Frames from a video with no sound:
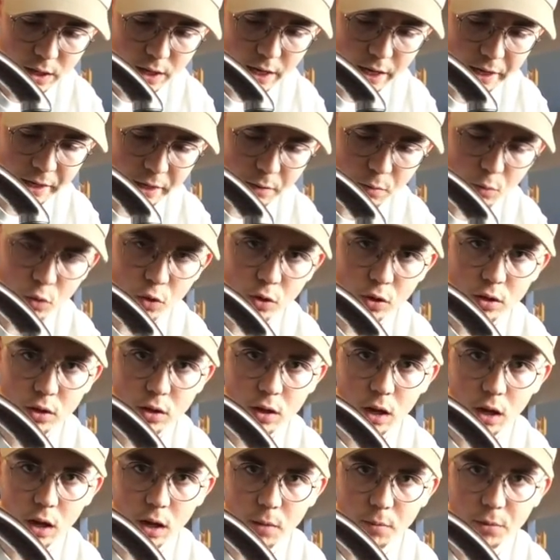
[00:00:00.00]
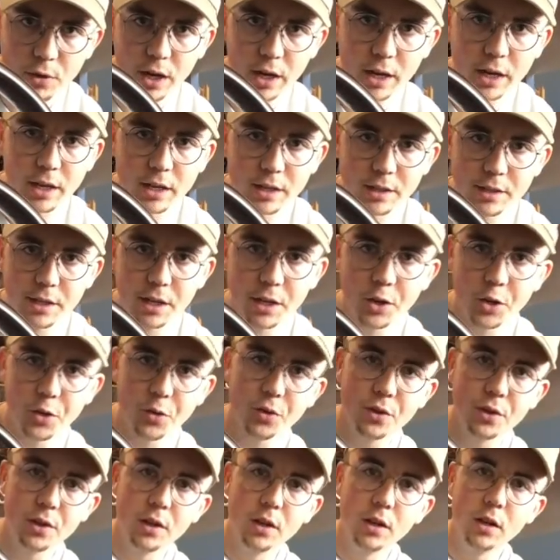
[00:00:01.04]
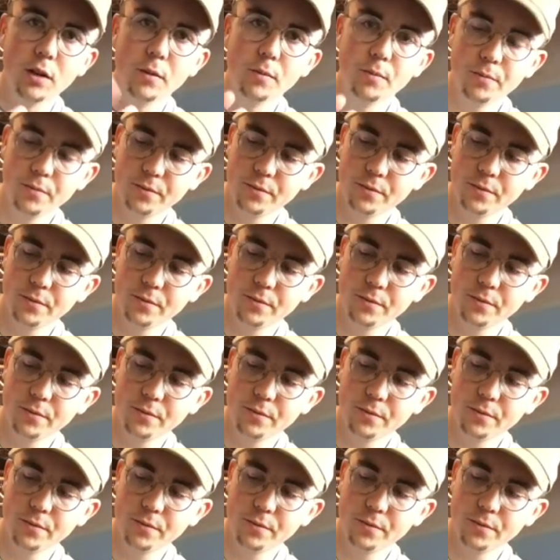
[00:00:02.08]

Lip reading: and it will kind of continue to